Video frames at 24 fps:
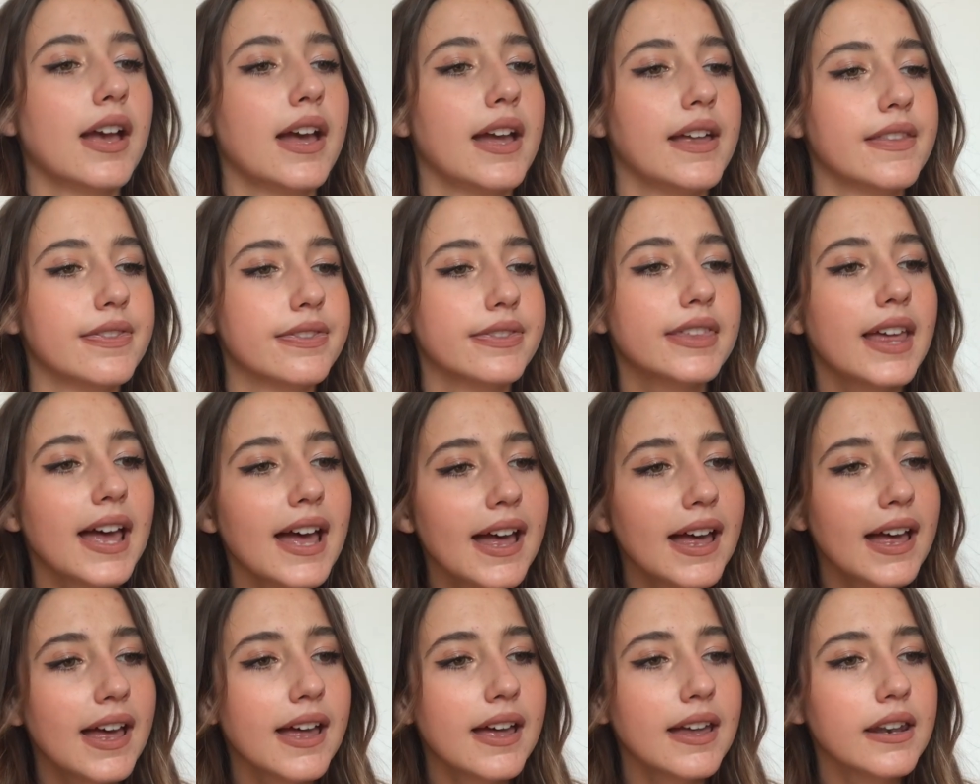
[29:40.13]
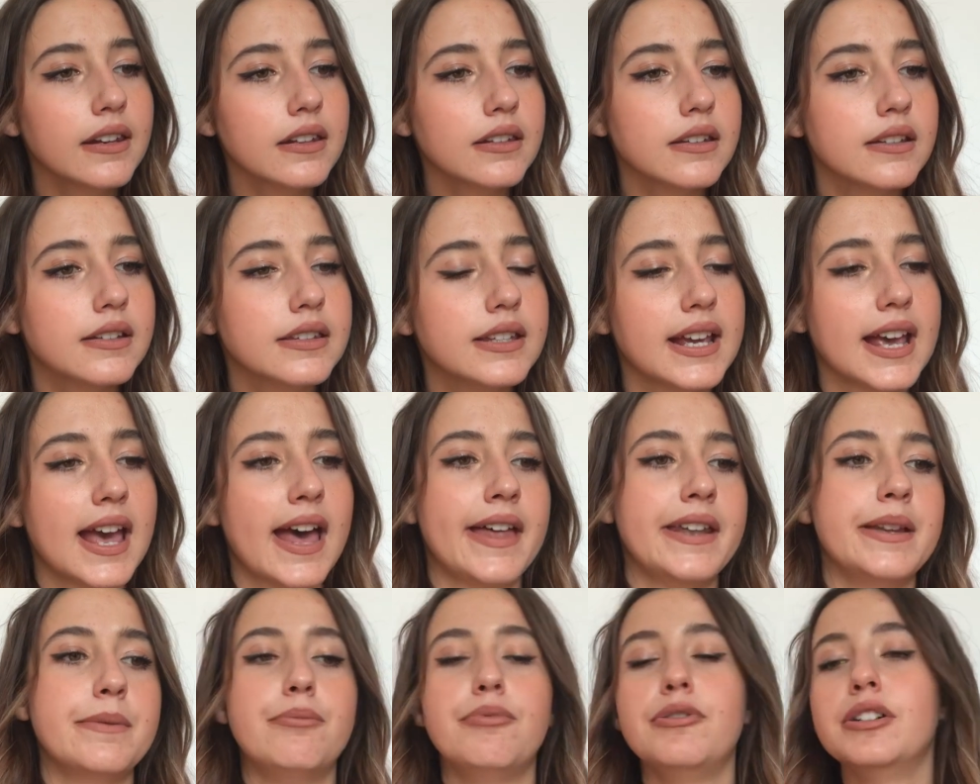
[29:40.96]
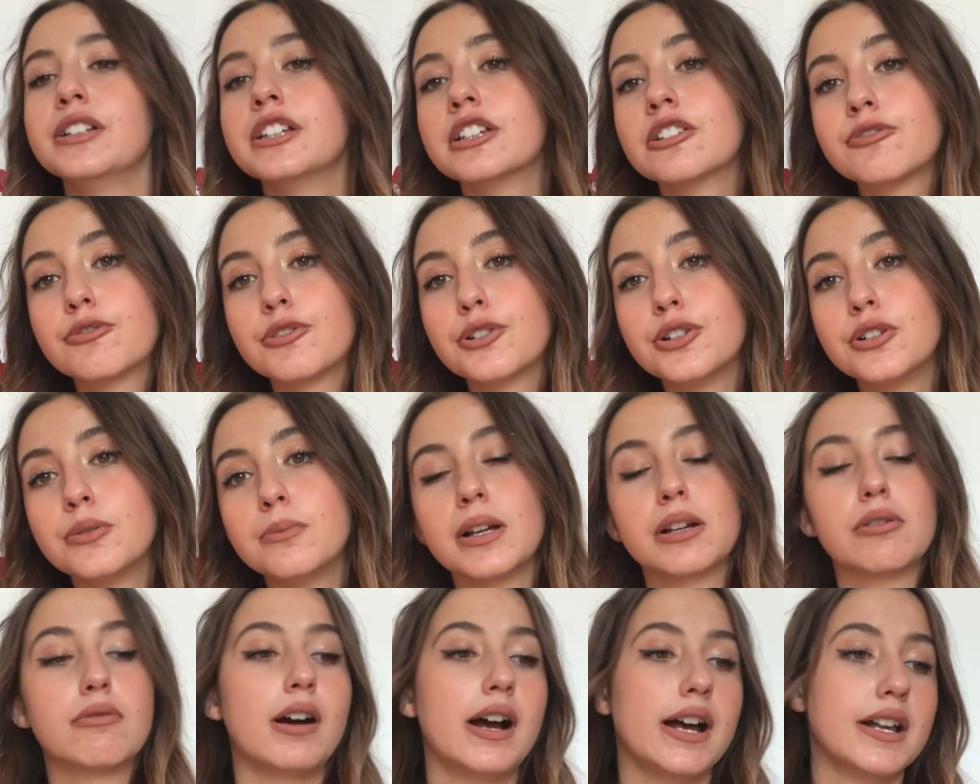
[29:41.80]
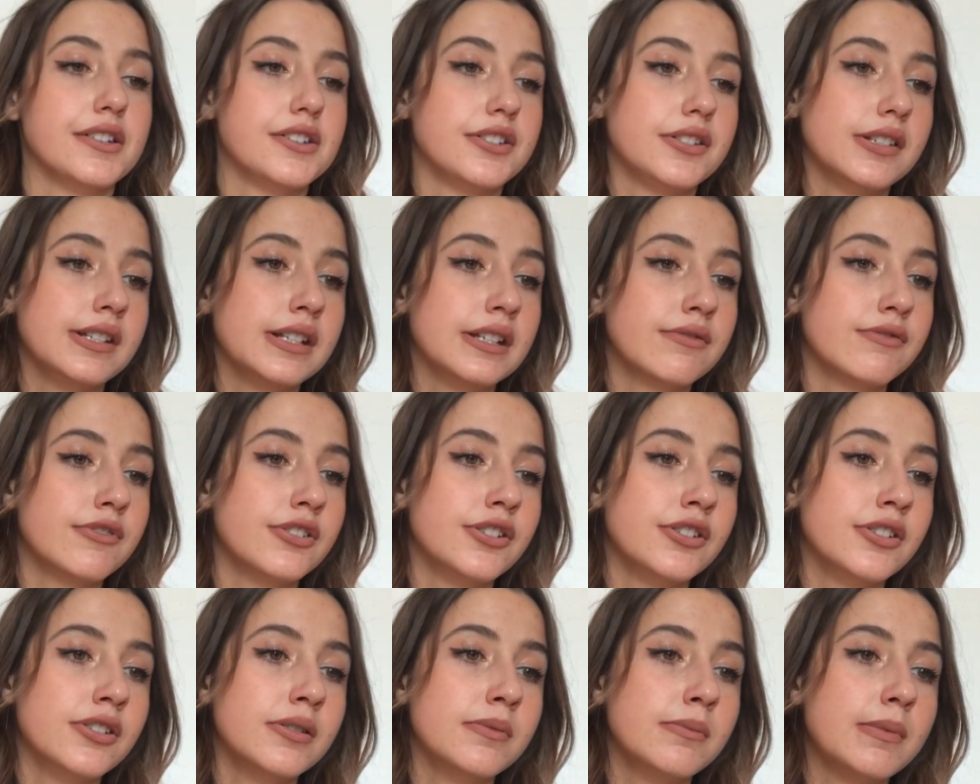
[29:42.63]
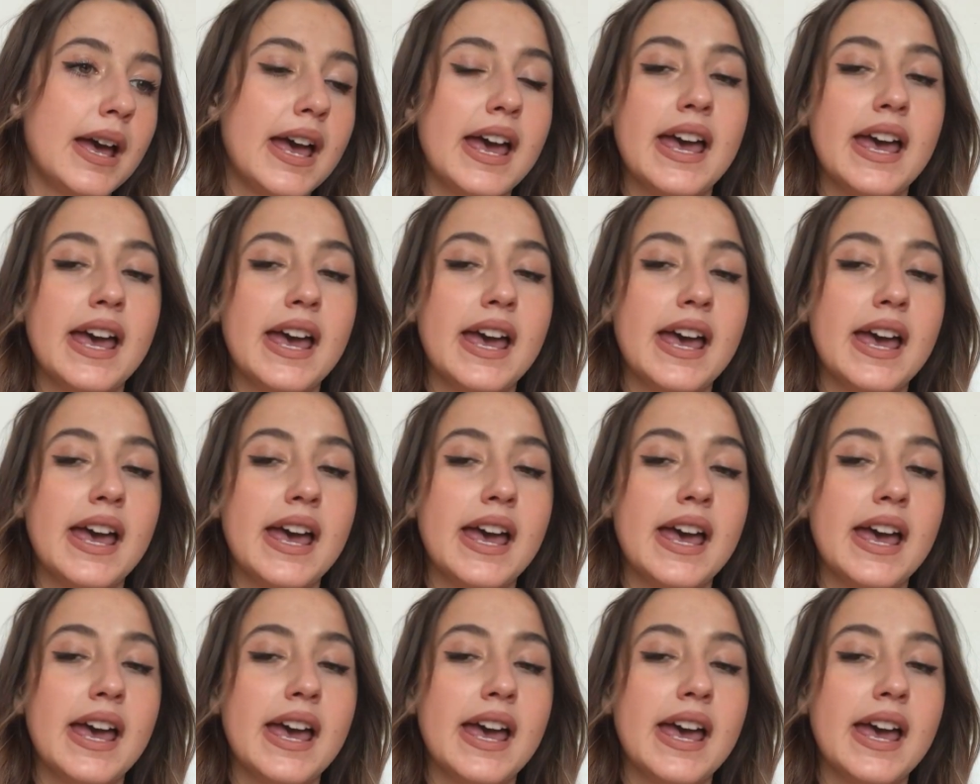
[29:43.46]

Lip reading: And then they had a printing room, a quiet study room,